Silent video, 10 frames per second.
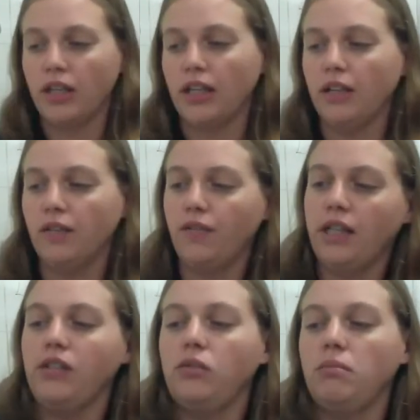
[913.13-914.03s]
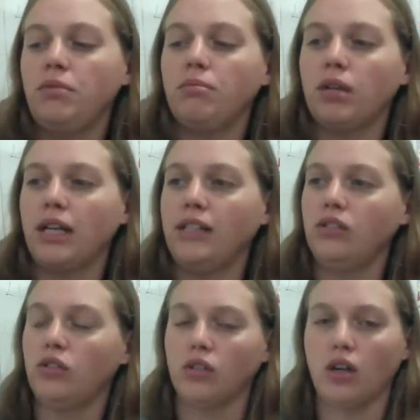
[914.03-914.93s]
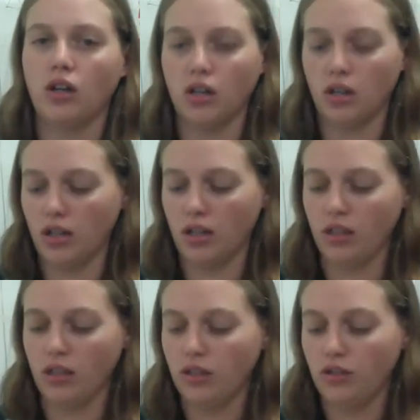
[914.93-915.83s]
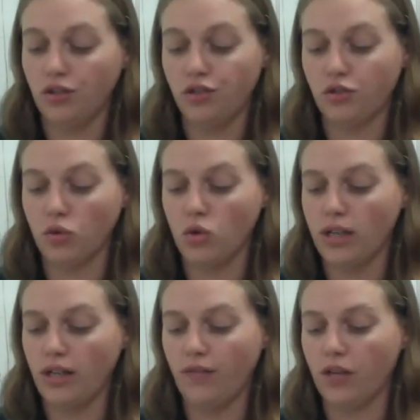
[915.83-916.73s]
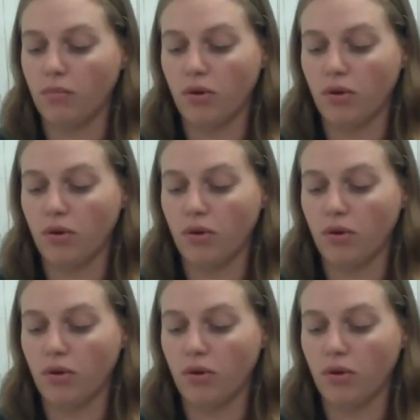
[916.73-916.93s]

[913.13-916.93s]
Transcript: if these membranes are destroyed, if their